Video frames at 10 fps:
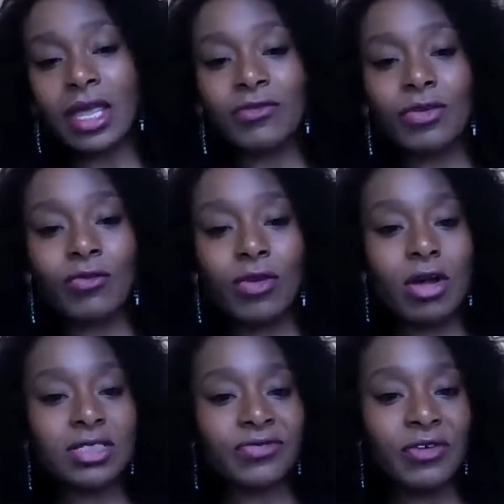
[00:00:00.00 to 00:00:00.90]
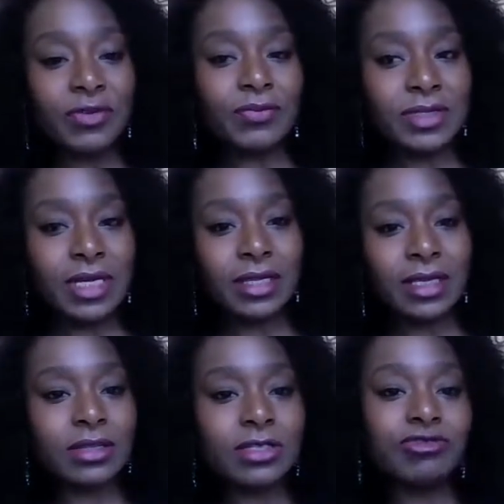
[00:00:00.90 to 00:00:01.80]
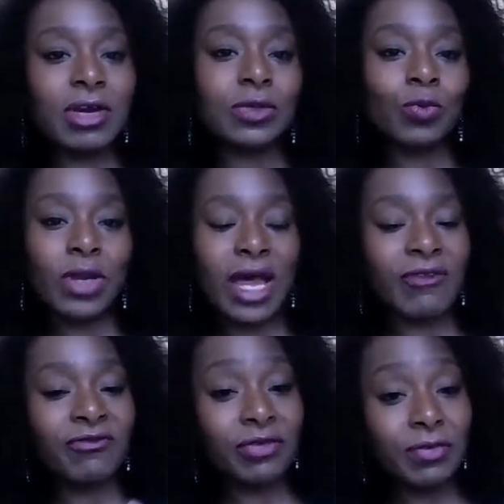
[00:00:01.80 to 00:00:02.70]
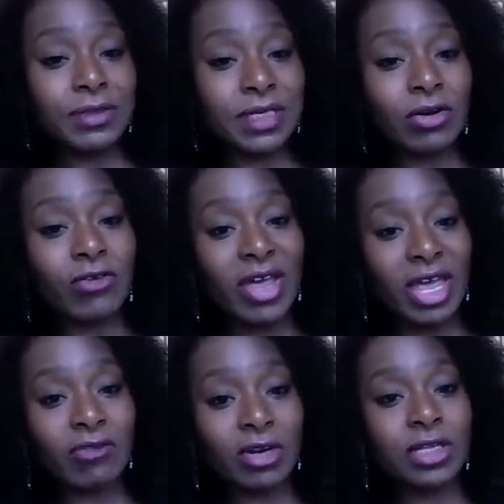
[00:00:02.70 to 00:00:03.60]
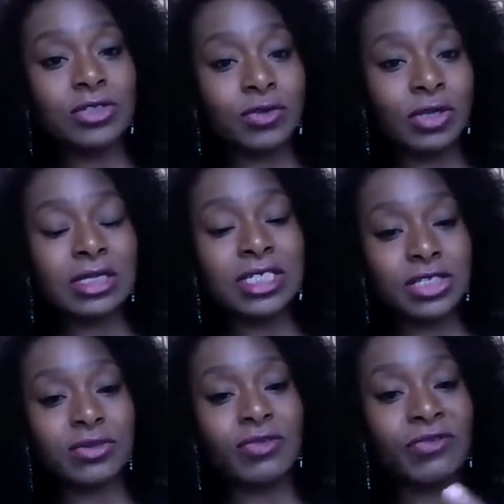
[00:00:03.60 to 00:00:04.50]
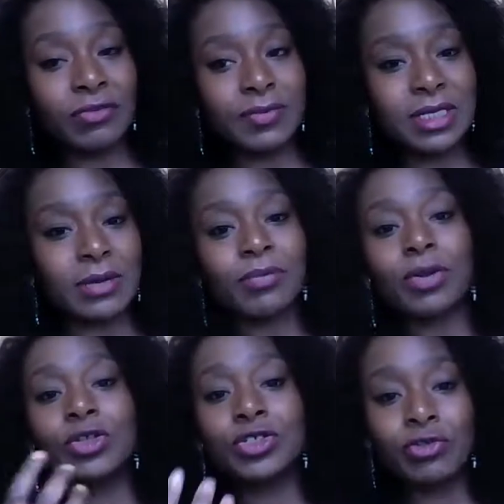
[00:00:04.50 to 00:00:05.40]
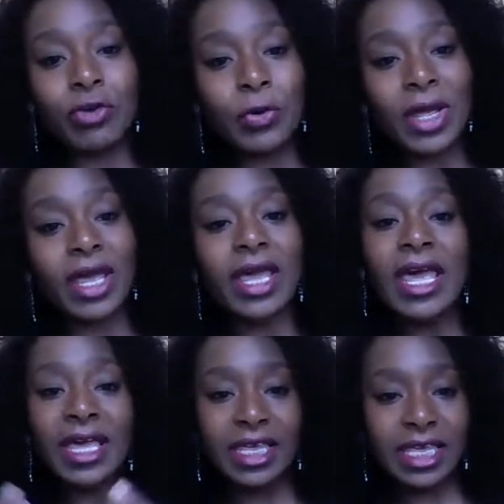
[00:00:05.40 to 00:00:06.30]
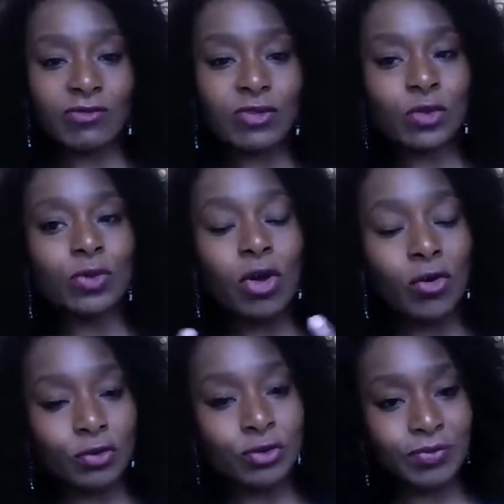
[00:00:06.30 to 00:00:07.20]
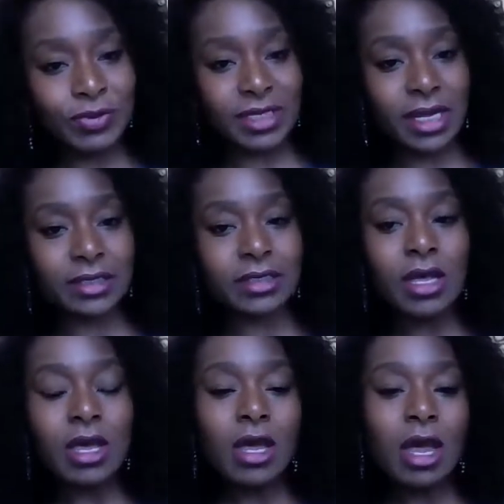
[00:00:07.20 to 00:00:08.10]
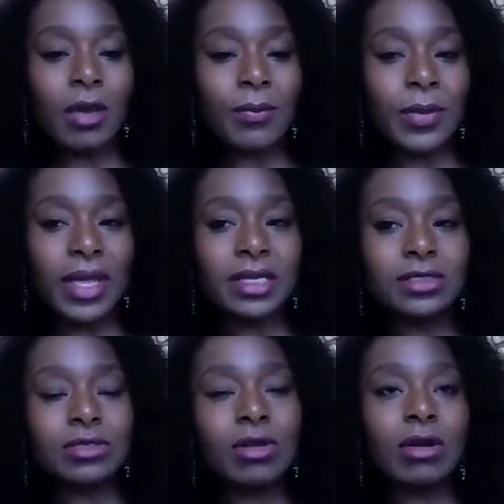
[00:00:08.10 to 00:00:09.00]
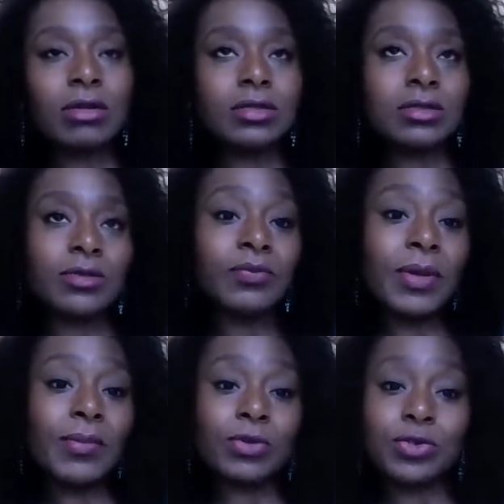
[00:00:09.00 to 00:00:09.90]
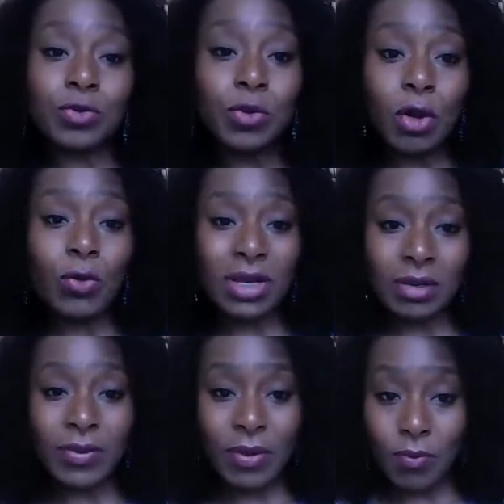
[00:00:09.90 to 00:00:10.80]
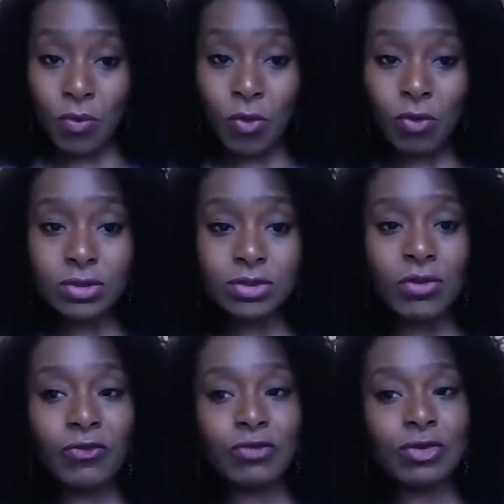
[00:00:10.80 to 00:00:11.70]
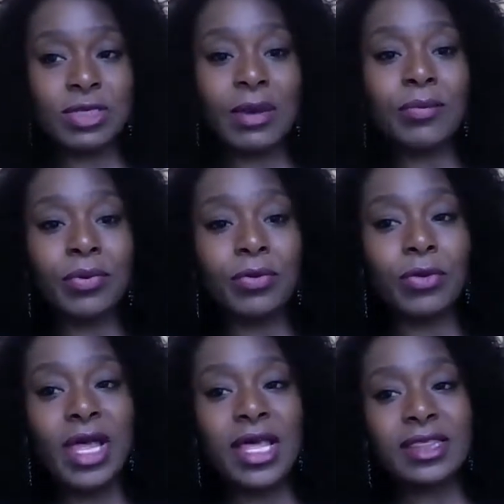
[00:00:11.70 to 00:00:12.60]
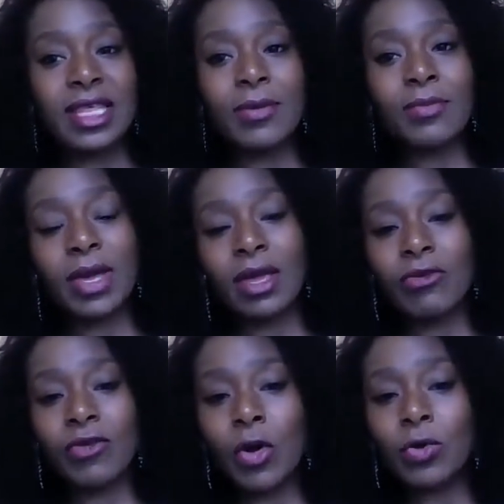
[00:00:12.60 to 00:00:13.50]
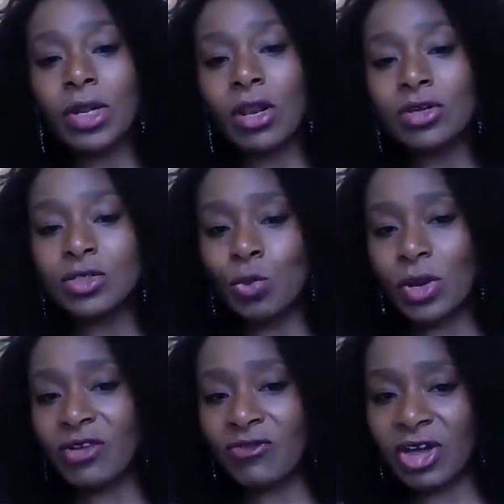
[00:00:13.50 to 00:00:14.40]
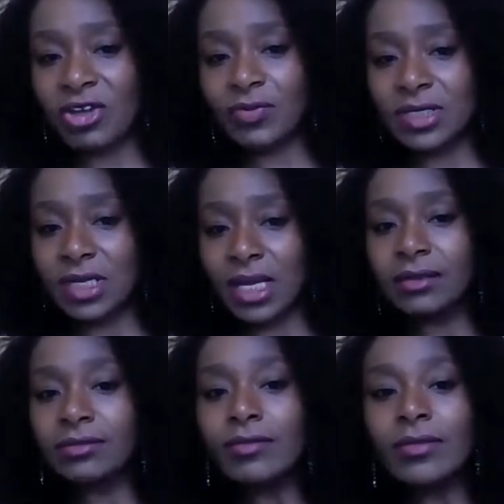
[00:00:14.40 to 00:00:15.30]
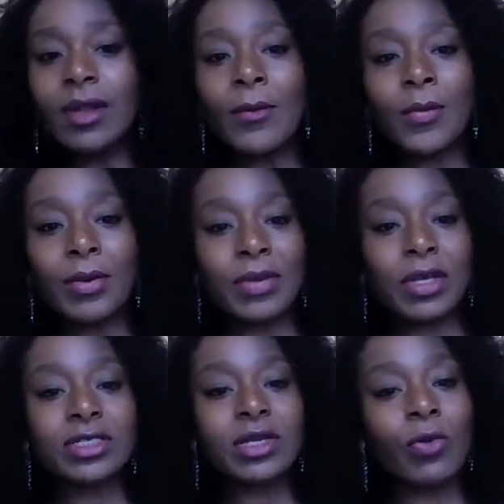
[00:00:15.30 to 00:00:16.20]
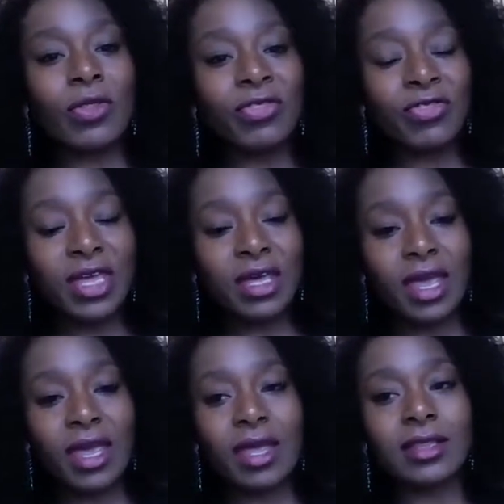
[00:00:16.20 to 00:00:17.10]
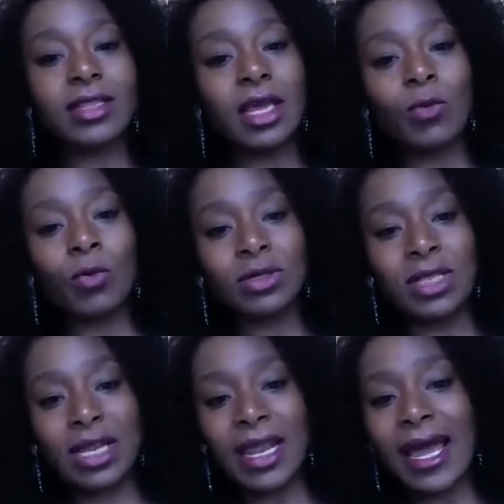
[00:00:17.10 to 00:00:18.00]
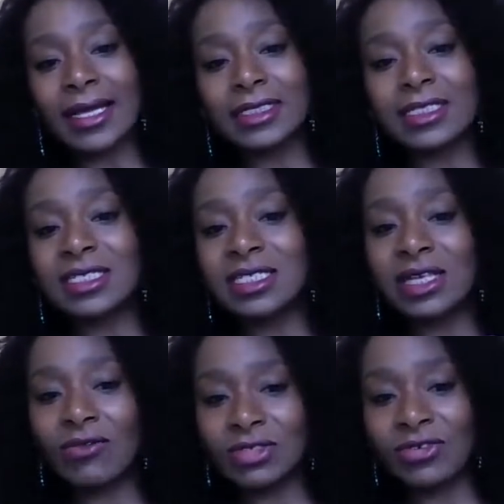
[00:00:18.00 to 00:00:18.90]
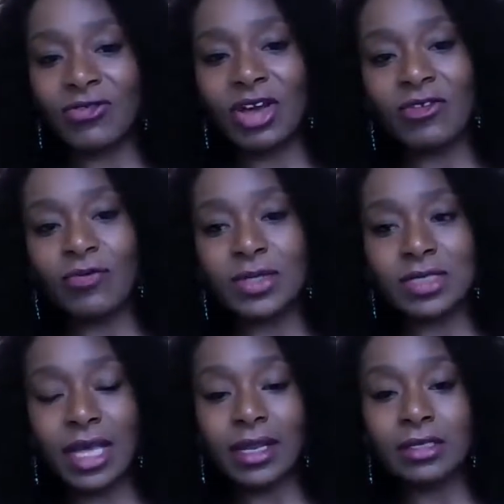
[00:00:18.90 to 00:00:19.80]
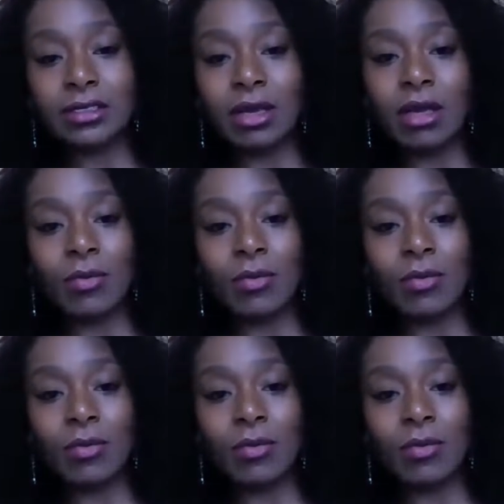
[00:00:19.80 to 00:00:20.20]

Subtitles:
If you've lost 50%, then the strand will have 50% of hair on it. So the addition of the 50% plus your own hair gives you the 100%. It is not, some people do go a little bit more. So for example, they may have only lost 25%, but because they want thicker hair, they will then add in 75%